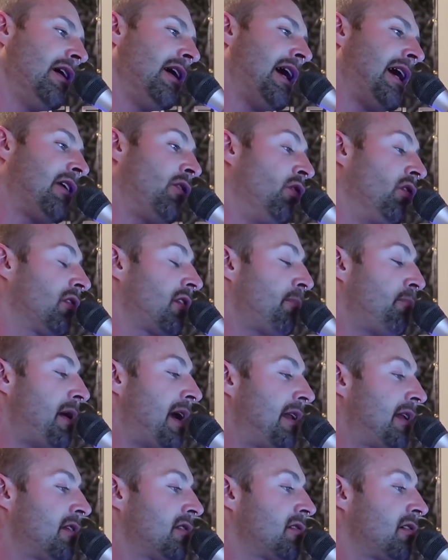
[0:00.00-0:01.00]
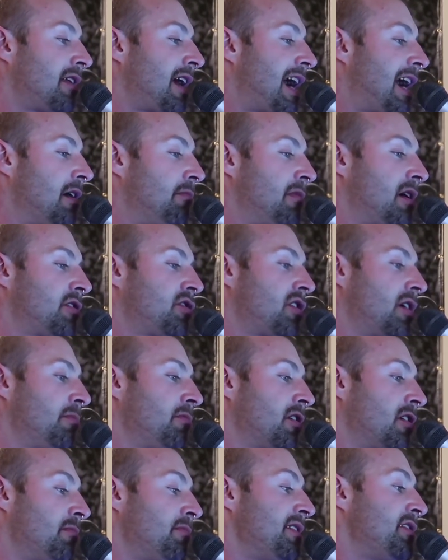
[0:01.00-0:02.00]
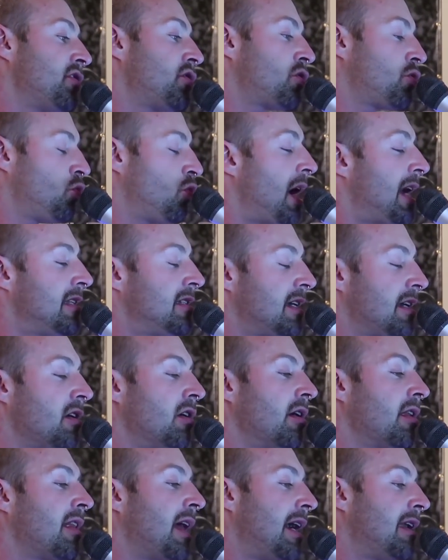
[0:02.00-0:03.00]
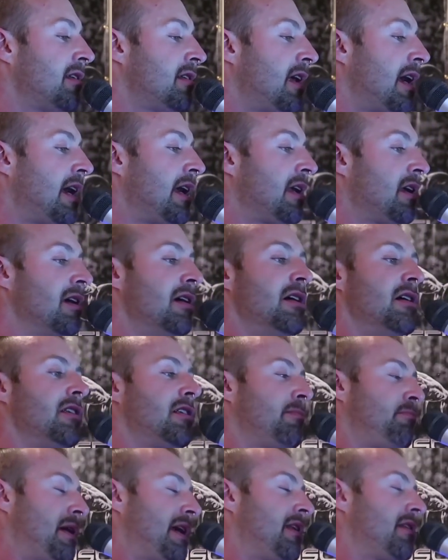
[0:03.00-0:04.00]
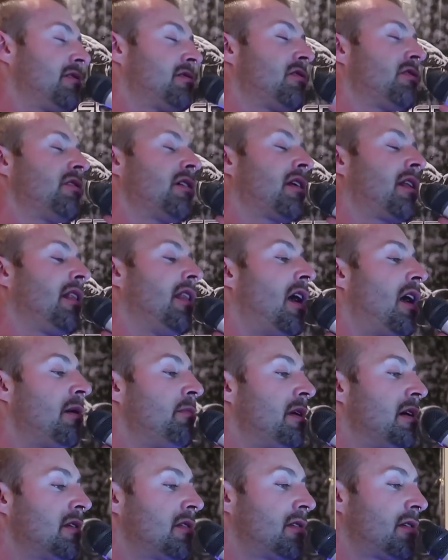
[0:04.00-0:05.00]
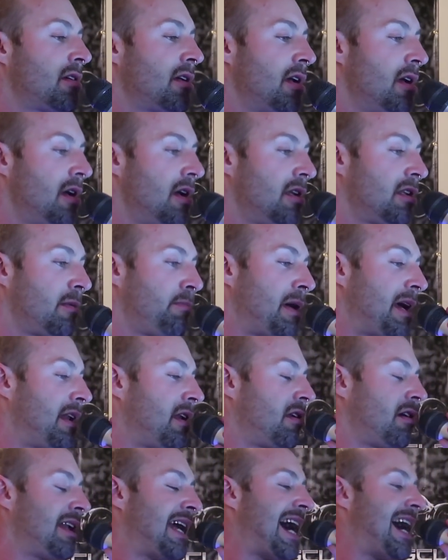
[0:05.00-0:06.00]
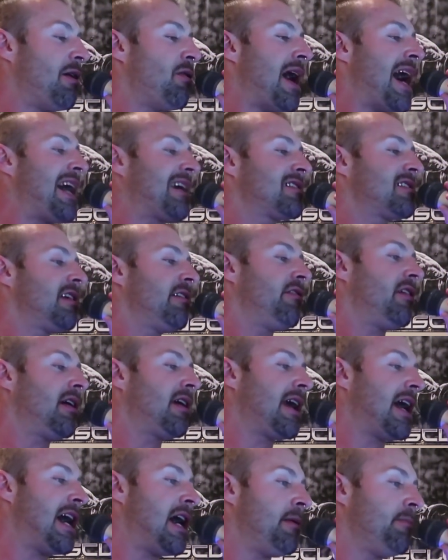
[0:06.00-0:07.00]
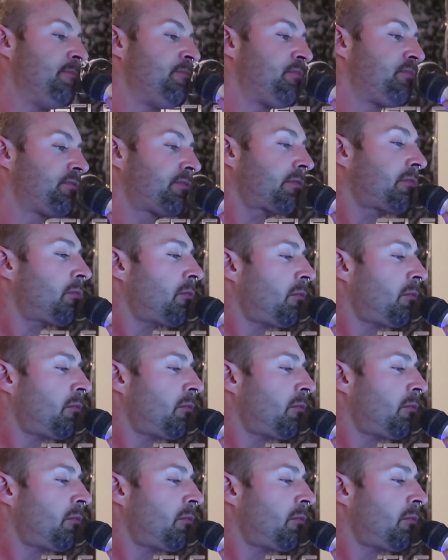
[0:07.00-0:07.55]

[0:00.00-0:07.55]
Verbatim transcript: And all dependent on how much I'm going to be sweating on that day, dependent on the climate, dependent on how active I am,